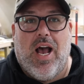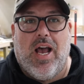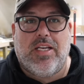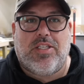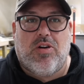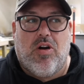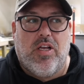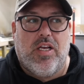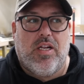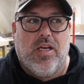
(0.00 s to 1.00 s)
I
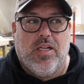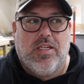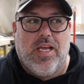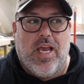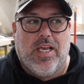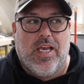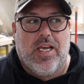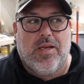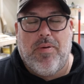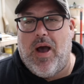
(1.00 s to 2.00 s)
started
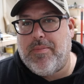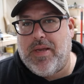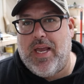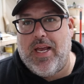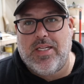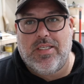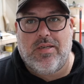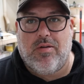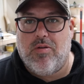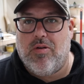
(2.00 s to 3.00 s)
taking pop
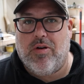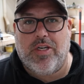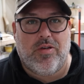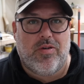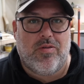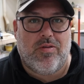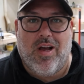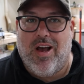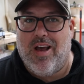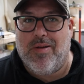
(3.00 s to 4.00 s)
cans or you
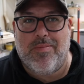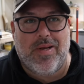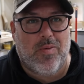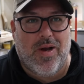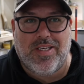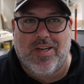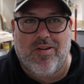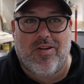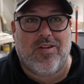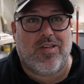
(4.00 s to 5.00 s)

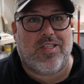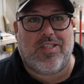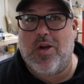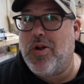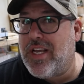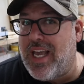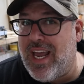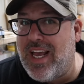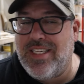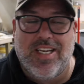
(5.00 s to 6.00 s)
non-Midwesterners soda
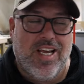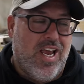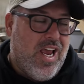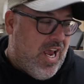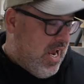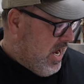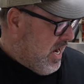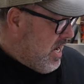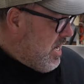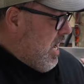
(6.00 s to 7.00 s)
cans
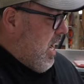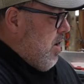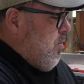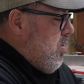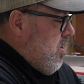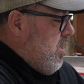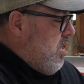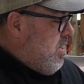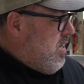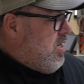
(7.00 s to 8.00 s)
and I
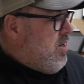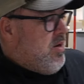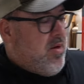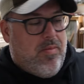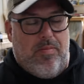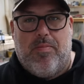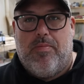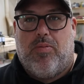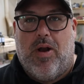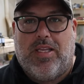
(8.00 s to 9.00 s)
would
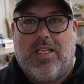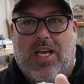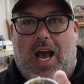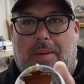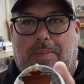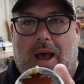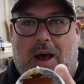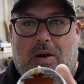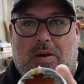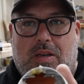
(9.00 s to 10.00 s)
break the top
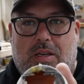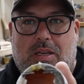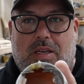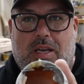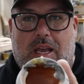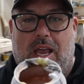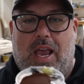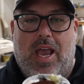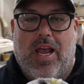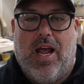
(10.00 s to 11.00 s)
out
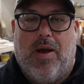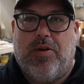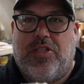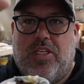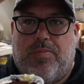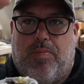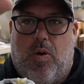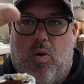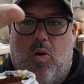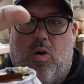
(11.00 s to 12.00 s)
and I would just
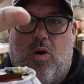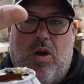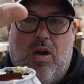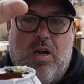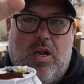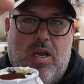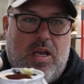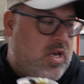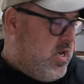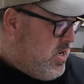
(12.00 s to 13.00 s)
pour
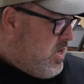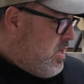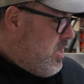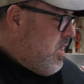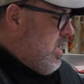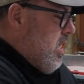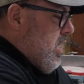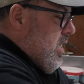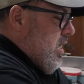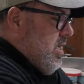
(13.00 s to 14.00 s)

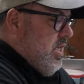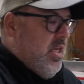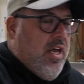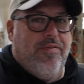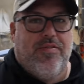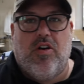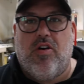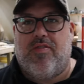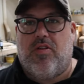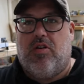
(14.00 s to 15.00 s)
the
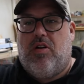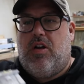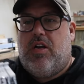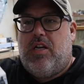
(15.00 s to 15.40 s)
leftover